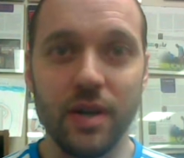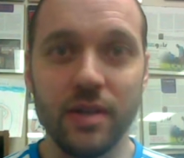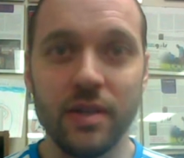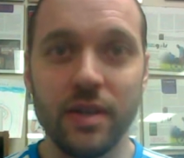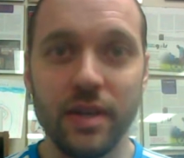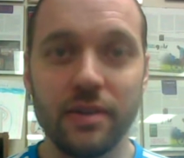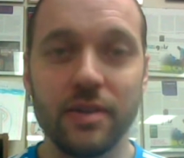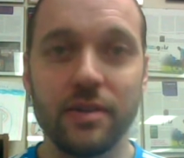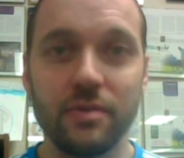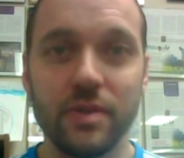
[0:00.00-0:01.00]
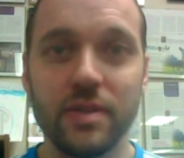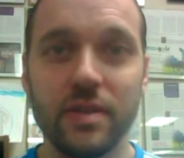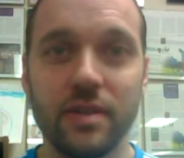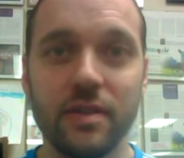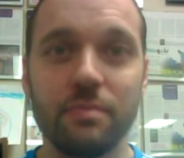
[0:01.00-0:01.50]

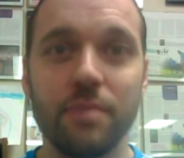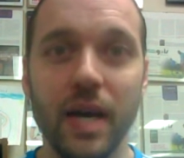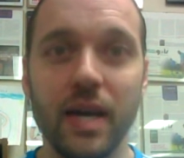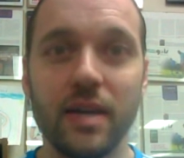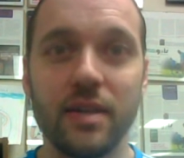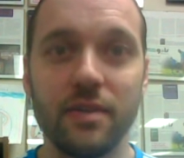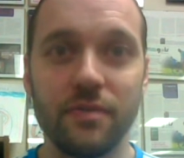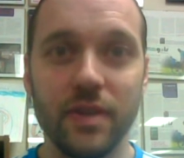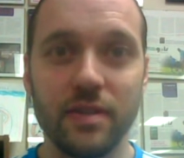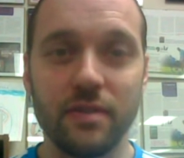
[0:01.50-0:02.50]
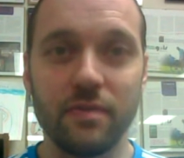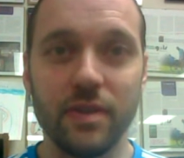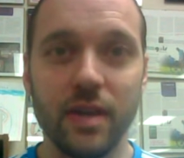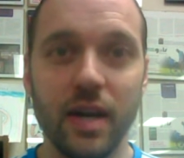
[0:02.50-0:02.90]
uncharacteristically bad defensively.